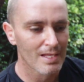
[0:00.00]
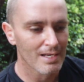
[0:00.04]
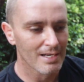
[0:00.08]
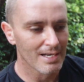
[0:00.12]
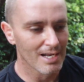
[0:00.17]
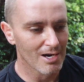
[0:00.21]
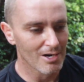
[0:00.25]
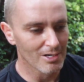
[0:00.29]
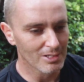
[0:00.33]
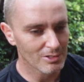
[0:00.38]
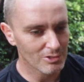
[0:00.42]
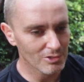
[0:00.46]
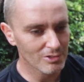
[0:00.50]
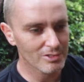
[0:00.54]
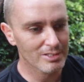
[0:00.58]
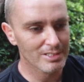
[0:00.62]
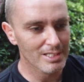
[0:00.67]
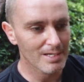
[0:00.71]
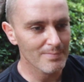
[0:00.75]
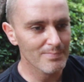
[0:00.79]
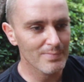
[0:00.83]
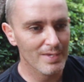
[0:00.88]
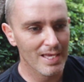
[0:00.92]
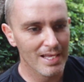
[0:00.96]
Now, it took
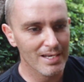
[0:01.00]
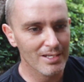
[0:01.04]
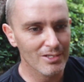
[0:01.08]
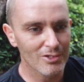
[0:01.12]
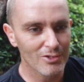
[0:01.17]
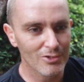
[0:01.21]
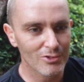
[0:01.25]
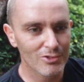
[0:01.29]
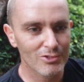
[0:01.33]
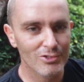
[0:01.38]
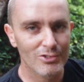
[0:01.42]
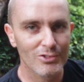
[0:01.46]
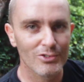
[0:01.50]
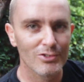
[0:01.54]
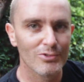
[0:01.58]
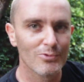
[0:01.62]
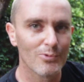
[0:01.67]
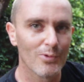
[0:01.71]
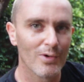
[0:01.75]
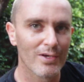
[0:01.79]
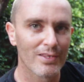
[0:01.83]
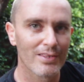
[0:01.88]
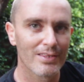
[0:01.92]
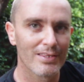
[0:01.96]
some getting used to
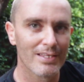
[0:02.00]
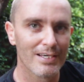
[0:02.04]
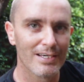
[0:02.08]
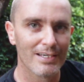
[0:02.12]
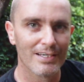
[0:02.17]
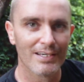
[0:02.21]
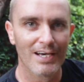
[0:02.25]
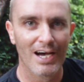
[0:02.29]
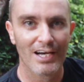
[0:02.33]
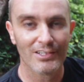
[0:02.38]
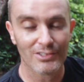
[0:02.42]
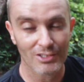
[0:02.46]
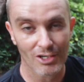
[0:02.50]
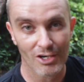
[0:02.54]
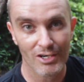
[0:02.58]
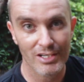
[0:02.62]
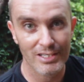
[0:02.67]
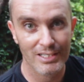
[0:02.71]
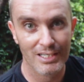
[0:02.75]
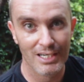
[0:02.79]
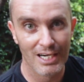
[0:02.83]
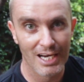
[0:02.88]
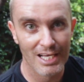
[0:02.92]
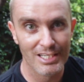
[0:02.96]
with the
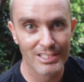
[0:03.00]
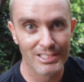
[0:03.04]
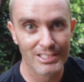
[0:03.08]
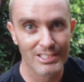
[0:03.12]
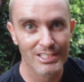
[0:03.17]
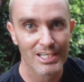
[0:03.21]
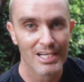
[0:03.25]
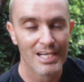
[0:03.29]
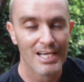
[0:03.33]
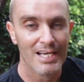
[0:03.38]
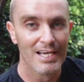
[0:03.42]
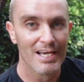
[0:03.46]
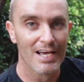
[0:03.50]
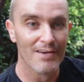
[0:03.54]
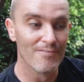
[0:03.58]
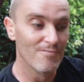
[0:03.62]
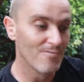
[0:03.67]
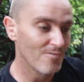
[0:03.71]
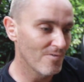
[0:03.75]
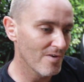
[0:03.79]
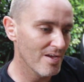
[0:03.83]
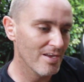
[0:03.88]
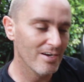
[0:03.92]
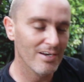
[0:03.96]
hydraulic clutch, a
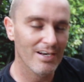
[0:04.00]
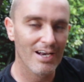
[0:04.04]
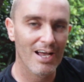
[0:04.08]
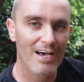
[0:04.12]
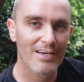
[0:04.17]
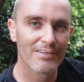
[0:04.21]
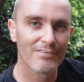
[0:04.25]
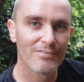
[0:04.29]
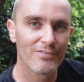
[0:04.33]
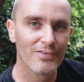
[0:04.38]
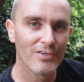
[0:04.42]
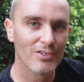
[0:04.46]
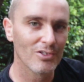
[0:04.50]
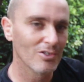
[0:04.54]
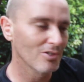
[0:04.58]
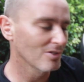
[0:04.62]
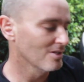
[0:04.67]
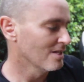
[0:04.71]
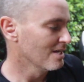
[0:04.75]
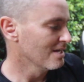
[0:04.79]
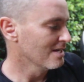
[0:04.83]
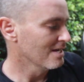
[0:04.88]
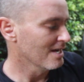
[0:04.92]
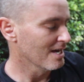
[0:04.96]
very light feel,
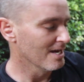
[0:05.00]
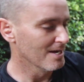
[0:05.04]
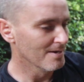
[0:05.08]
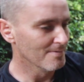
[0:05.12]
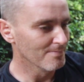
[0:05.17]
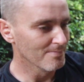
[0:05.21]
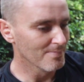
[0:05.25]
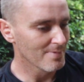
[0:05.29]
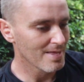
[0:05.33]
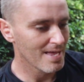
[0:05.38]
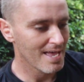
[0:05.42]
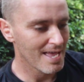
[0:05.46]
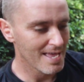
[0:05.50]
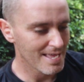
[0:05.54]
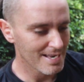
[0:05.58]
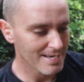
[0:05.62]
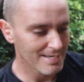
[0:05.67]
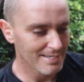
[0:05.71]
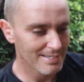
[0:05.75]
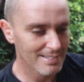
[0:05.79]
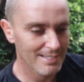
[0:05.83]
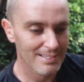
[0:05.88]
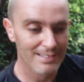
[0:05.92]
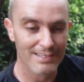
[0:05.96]

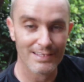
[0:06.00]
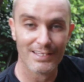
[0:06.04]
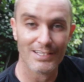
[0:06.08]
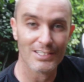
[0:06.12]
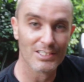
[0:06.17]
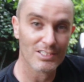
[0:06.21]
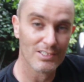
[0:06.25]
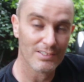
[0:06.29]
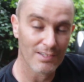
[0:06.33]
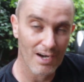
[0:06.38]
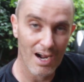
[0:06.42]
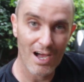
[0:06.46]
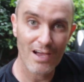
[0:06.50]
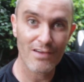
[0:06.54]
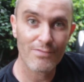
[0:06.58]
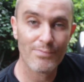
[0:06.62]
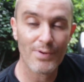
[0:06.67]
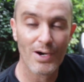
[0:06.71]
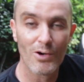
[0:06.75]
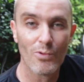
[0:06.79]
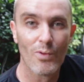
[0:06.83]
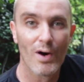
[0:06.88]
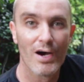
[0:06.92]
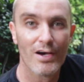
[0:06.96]
and this
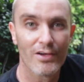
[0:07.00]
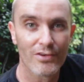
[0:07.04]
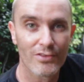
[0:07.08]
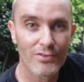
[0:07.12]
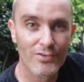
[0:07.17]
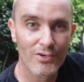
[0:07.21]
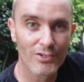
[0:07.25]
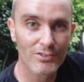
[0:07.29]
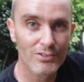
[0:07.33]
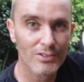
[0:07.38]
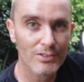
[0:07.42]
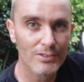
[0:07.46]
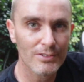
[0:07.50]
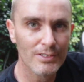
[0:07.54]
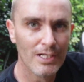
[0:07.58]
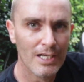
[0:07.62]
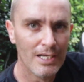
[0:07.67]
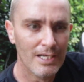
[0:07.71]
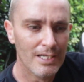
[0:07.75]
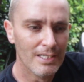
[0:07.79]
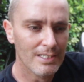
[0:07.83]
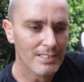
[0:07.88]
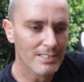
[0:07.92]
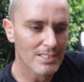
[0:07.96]
drive-by-wire throttle.
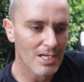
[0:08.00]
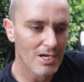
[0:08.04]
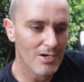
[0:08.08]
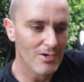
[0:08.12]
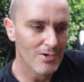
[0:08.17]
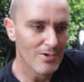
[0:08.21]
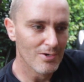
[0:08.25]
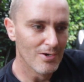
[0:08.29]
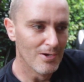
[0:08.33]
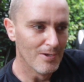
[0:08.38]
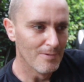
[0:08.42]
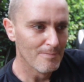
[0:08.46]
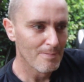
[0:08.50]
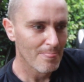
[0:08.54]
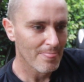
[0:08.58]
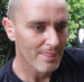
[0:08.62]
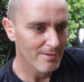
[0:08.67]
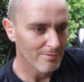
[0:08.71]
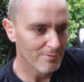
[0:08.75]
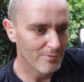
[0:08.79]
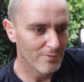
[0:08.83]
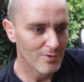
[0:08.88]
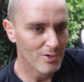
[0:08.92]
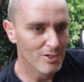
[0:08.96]
So the
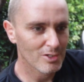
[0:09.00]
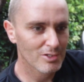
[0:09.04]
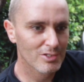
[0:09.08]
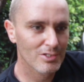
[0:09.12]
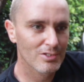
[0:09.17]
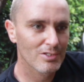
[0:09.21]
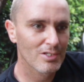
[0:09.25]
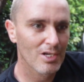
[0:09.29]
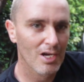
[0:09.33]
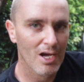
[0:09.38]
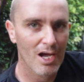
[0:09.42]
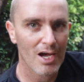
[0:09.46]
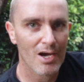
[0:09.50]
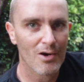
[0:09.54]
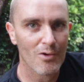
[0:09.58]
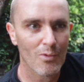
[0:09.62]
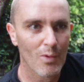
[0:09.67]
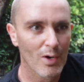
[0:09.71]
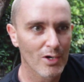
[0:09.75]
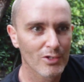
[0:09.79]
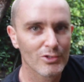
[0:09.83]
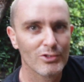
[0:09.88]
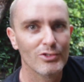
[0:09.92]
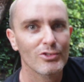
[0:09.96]
first 1
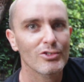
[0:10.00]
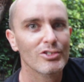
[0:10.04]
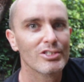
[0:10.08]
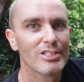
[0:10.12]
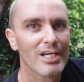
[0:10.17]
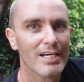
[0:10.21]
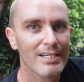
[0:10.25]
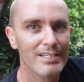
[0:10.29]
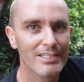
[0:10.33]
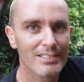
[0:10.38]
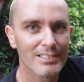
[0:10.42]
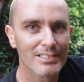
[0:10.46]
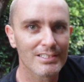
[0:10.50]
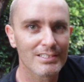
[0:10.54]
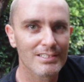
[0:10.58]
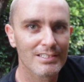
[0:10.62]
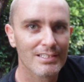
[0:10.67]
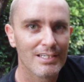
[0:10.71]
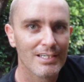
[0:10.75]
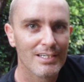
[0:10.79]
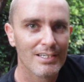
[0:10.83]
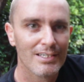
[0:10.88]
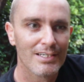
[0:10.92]
or 2 changes